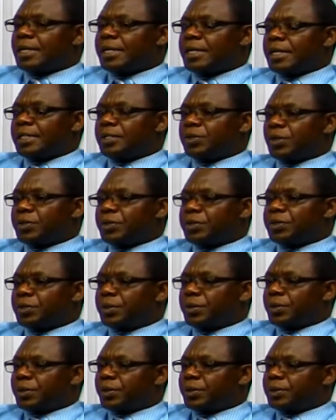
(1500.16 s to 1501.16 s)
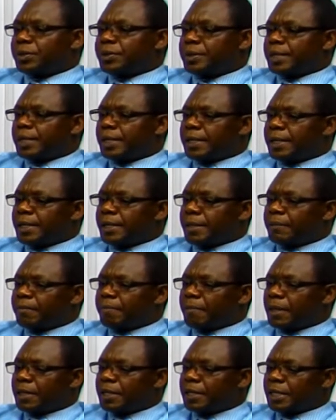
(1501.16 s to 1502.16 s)
There is also
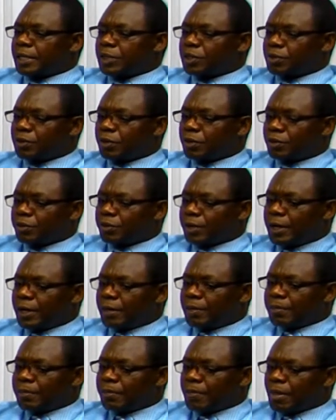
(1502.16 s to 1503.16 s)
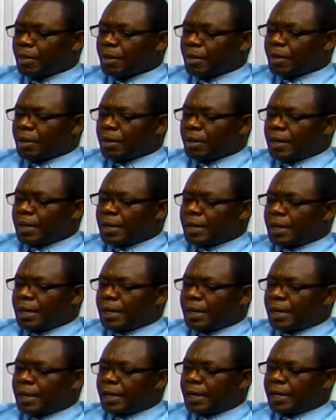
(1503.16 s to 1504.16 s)
the issue of
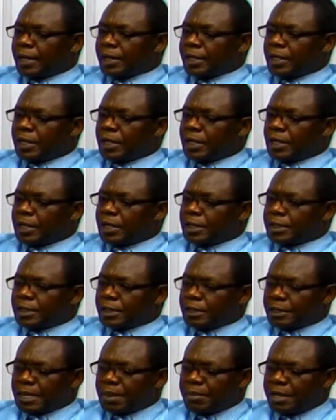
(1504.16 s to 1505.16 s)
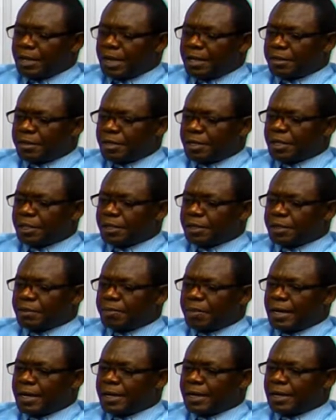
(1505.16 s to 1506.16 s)
some ethics
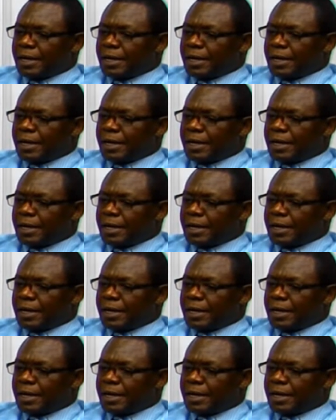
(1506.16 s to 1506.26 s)
may,